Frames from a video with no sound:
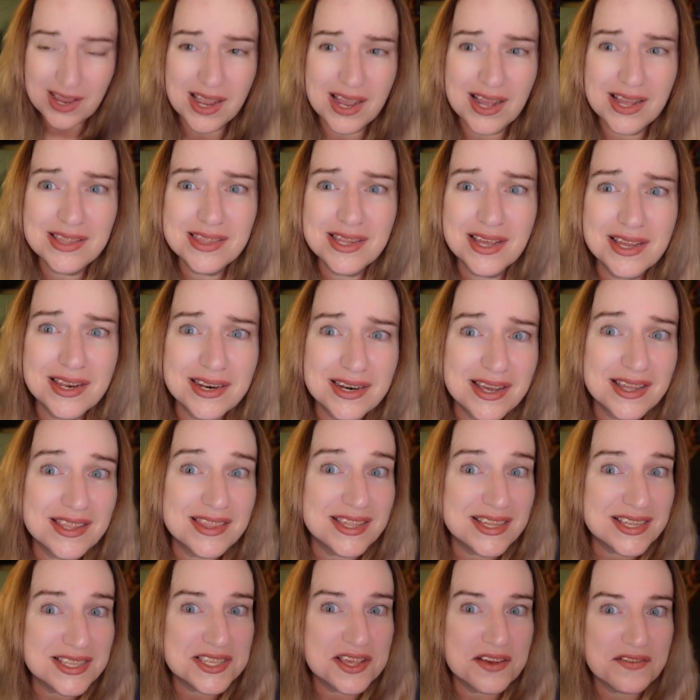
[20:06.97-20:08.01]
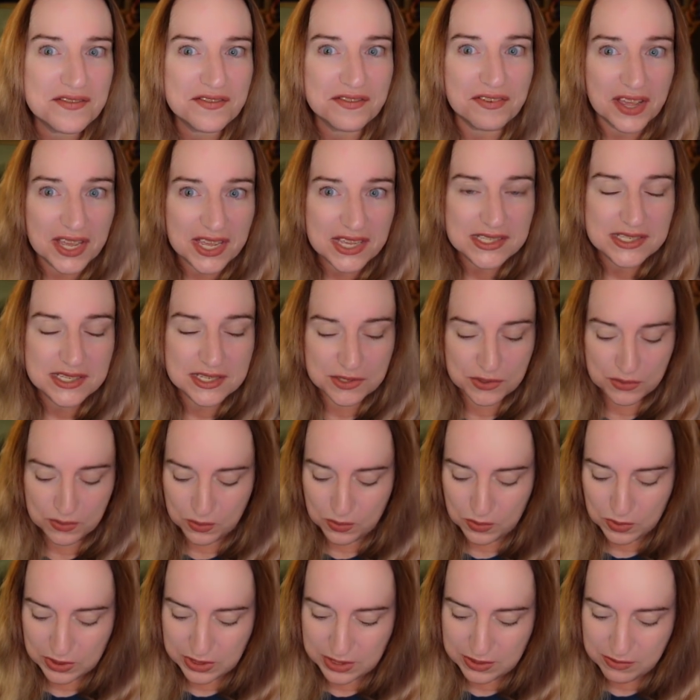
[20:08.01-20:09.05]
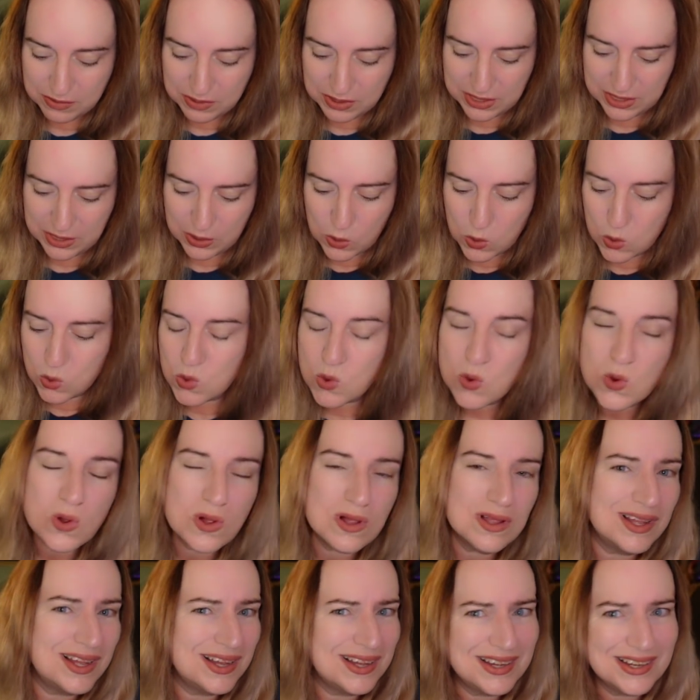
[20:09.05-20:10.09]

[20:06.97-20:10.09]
And then this vase is really, really cool.